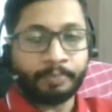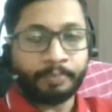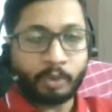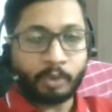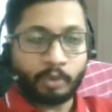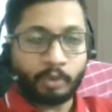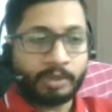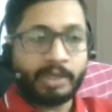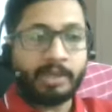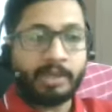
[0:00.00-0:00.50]

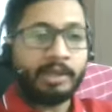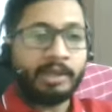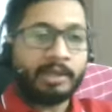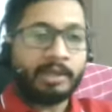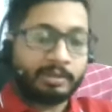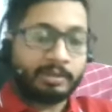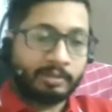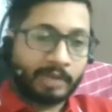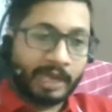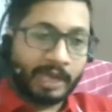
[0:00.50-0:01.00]
Okay,
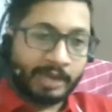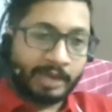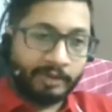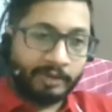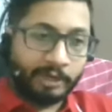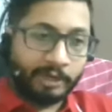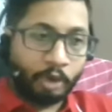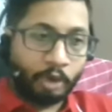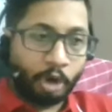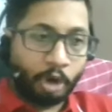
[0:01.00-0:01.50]
I
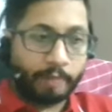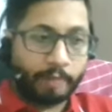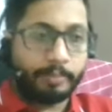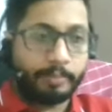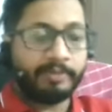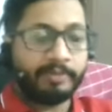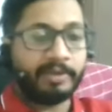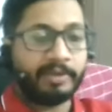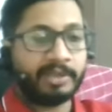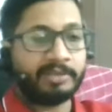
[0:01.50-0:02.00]
will not
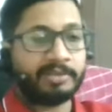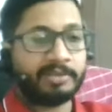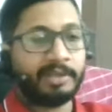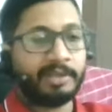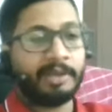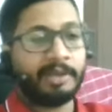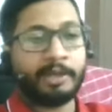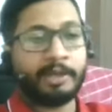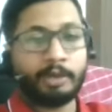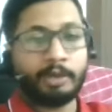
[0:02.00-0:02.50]
be
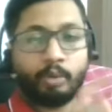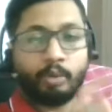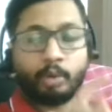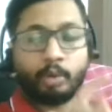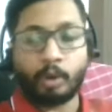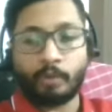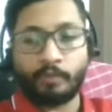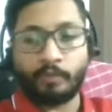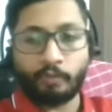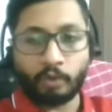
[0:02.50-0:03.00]
venturing into
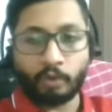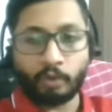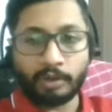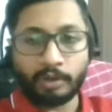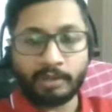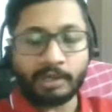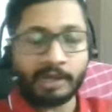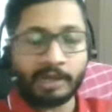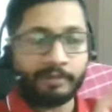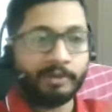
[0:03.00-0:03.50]

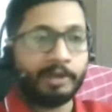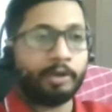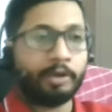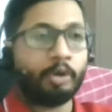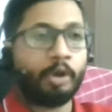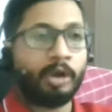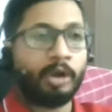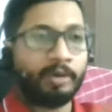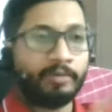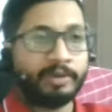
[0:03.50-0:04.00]
Commvault. I will
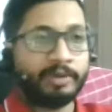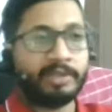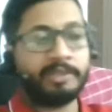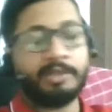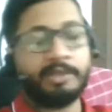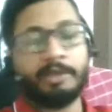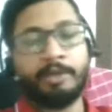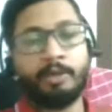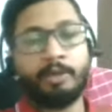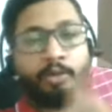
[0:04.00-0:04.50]
not
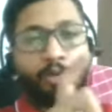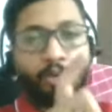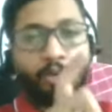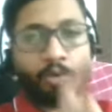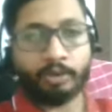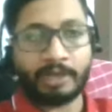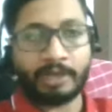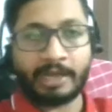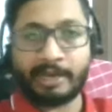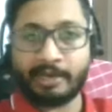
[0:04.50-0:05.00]
venture into
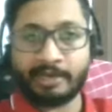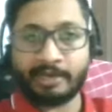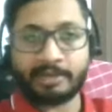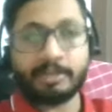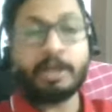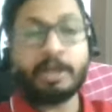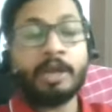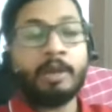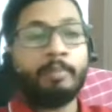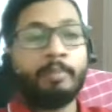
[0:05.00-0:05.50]
Nutanix,
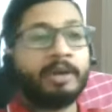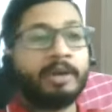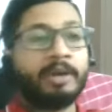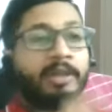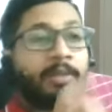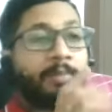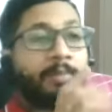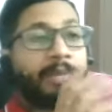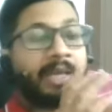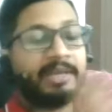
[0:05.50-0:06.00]
but
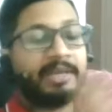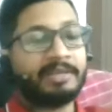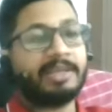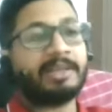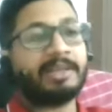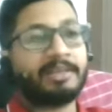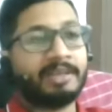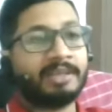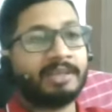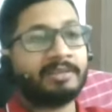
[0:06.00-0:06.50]
the
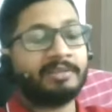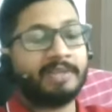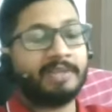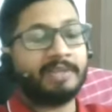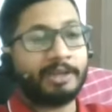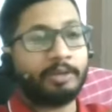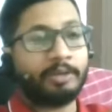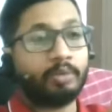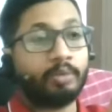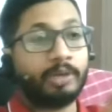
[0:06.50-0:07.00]
basic things
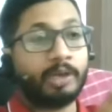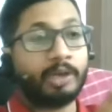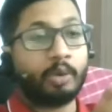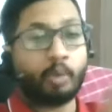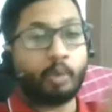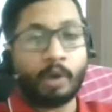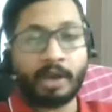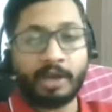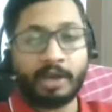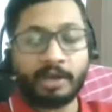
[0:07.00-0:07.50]
that you
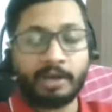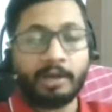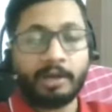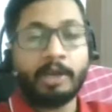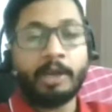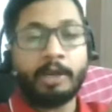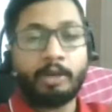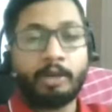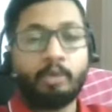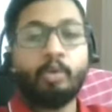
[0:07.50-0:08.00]
require
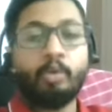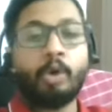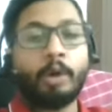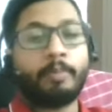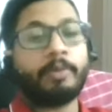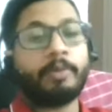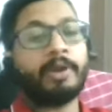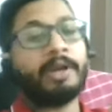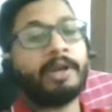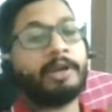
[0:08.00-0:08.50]
to
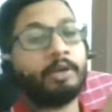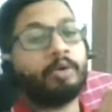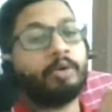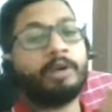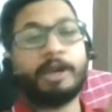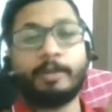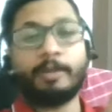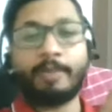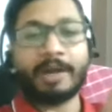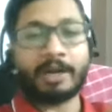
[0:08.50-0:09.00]
operate your
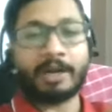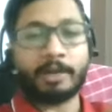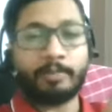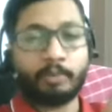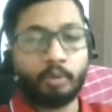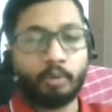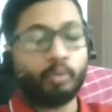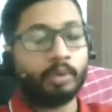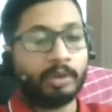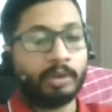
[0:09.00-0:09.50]
NetBackup
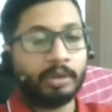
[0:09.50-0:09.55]
tool.